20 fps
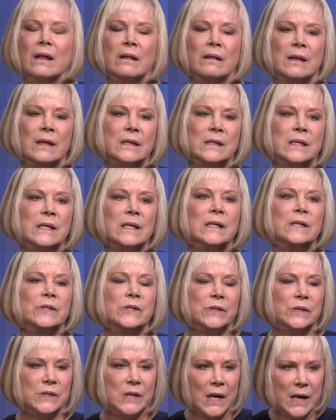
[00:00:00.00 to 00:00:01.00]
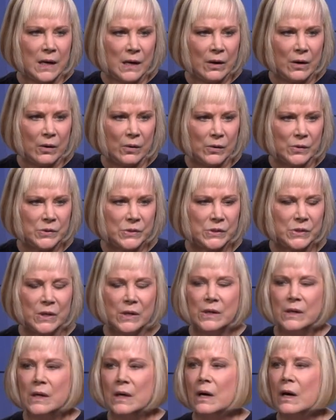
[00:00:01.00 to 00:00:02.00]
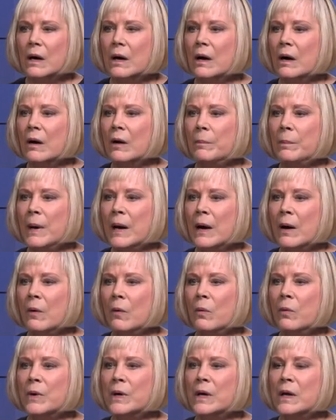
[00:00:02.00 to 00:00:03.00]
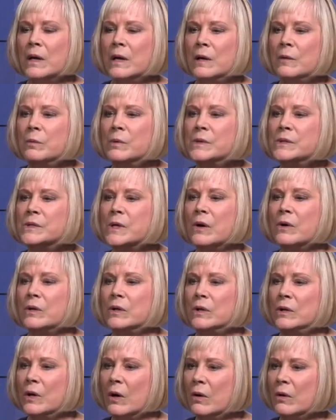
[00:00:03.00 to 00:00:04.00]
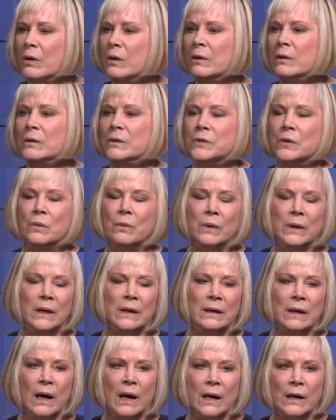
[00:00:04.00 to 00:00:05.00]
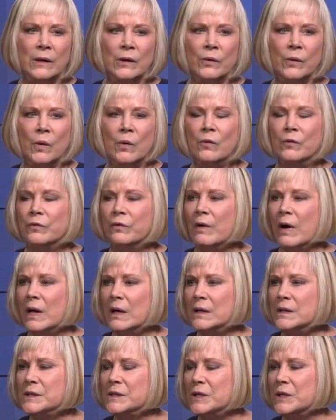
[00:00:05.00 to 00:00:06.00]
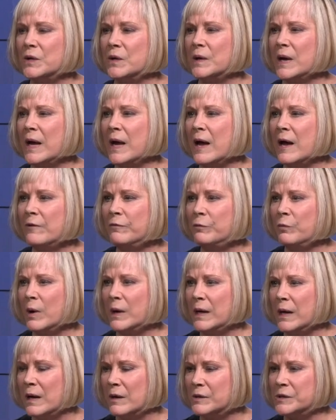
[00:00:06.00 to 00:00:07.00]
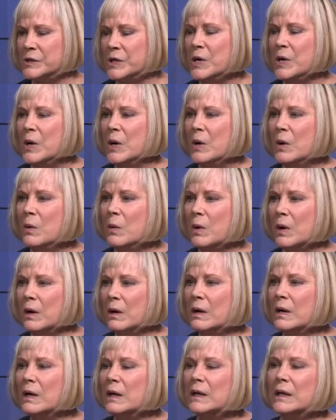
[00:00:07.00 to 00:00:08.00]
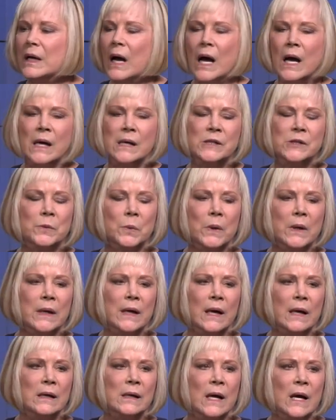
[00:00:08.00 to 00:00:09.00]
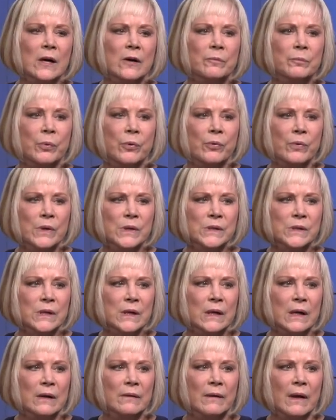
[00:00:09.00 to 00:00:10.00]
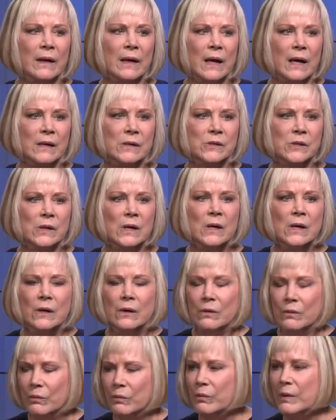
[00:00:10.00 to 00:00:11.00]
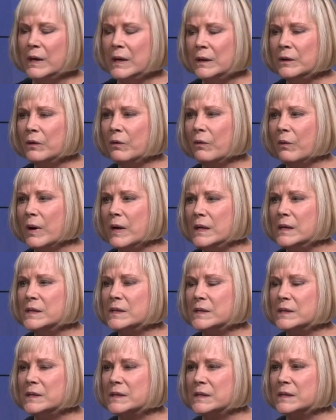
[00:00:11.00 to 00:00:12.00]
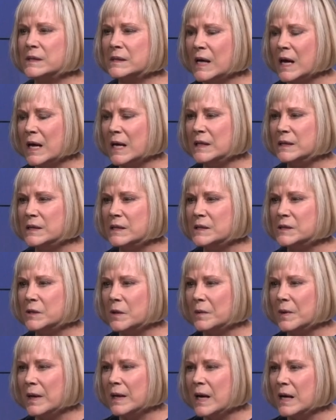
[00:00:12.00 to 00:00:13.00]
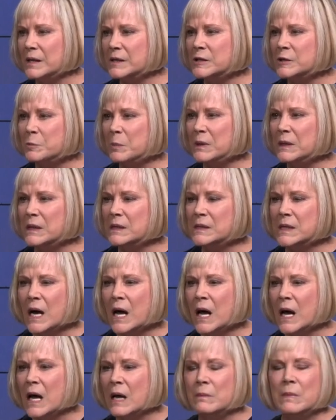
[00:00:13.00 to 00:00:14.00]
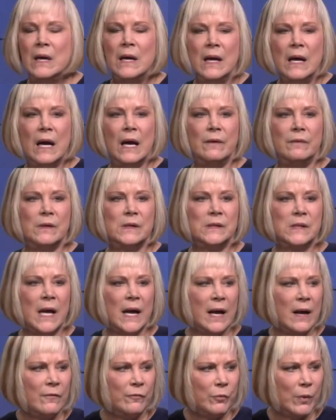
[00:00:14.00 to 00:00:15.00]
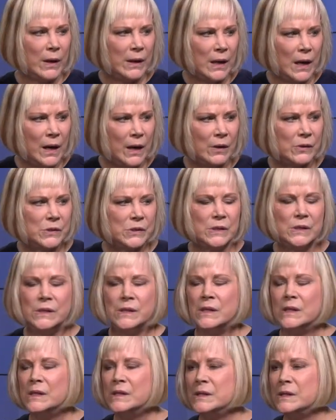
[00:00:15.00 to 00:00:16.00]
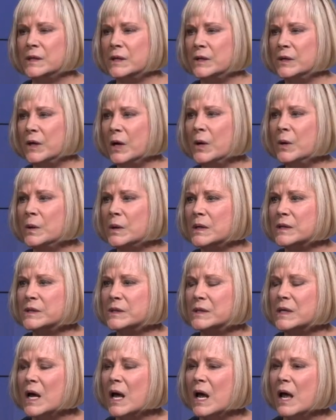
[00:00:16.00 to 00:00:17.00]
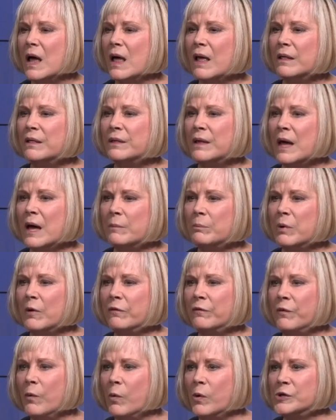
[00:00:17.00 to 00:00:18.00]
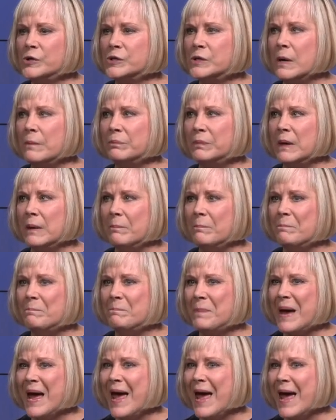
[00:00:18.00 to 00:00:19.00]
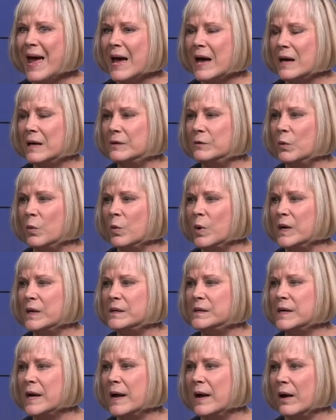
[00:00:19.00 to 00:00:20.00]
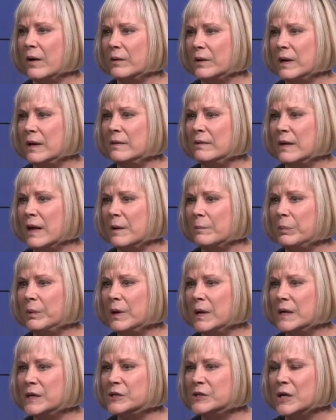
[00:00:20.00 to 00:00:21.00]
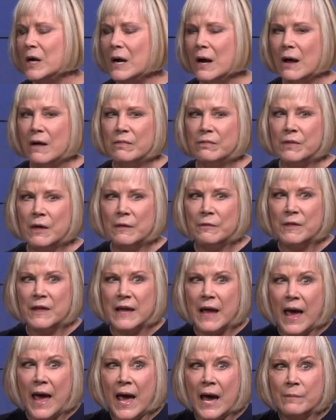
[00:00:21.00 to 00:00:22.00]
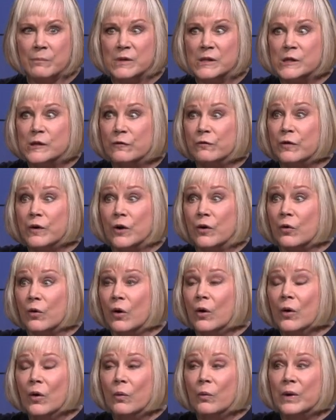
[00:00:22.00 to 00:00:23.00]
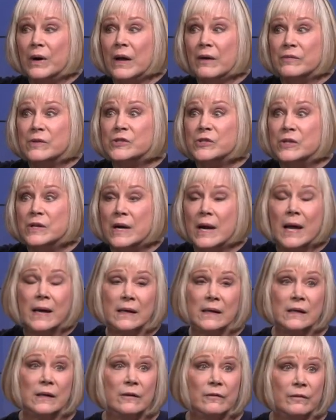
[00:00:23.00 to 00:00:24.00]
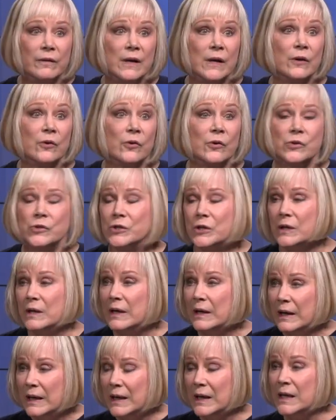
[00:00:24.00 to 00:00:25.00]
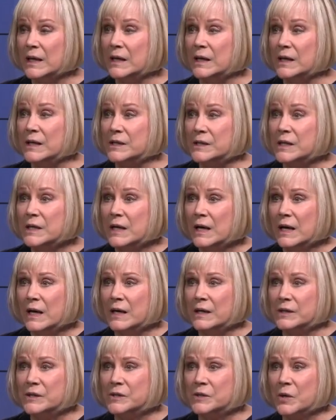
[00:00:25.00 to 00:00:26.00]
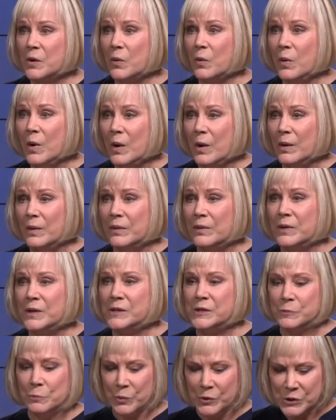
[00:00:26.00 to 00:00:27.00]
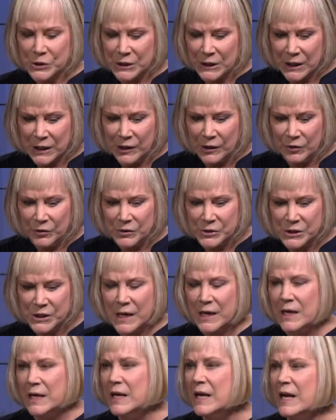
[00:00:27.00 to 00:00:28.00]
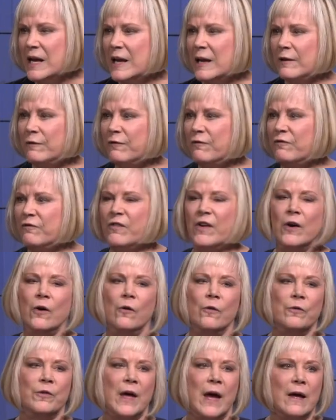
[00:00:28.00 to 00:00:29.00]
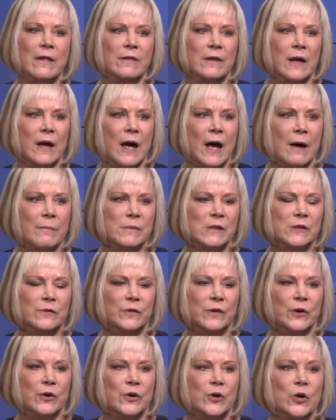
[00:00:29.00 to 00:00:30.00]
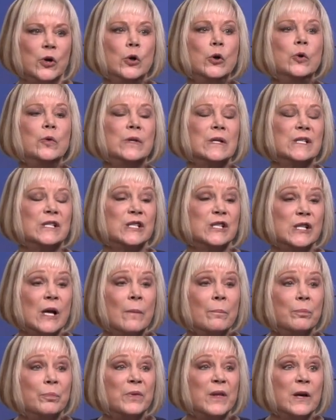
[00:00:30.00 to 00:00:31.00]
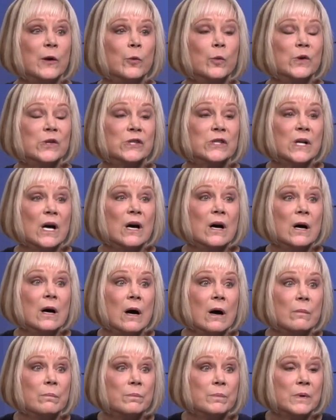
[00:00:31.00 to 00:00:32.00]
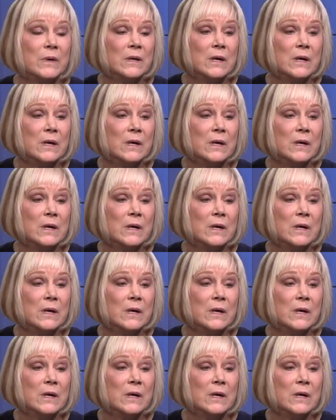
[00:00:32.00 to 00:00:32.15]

that Dennis tells about when he was a young 29 year old volunteer at a halfway house where guys were getting out of prison and they had to reintegrate into society. So they had to spend a time at this halfway house. And Dennis had noticed that before something bad went down in that place, that the atmosphere would have this negative energy in it. And so this particular day, he felt that in the atmosphere and knew that something was up.